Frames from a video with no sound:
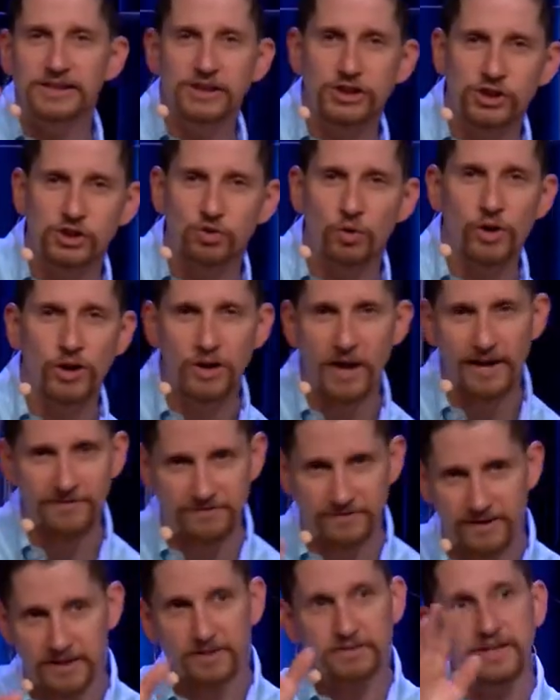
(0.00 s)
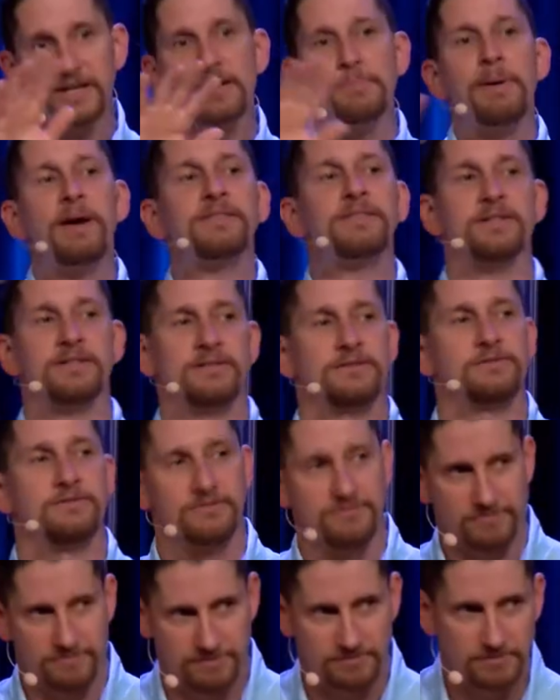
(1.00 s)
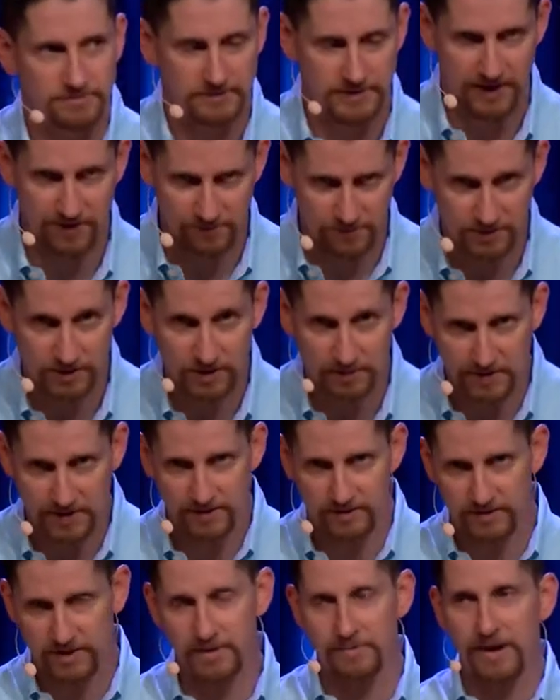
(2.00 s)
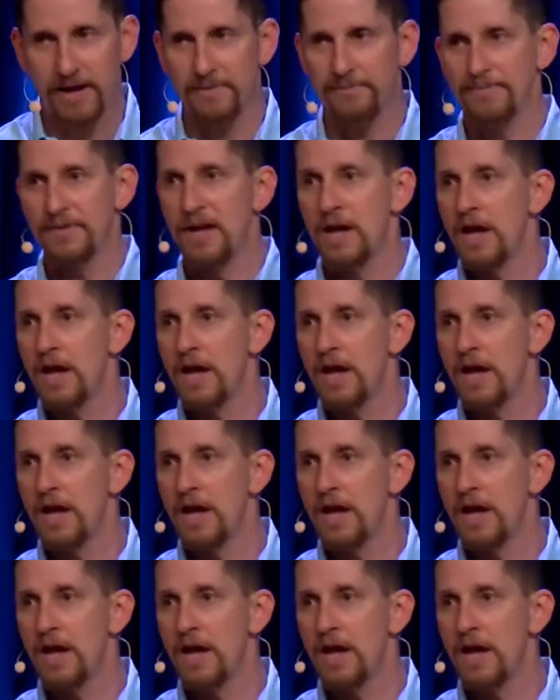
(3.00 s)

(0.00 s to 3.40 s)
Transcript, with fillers: destroy your life, th think about this. Everyone, look up here. Think about it.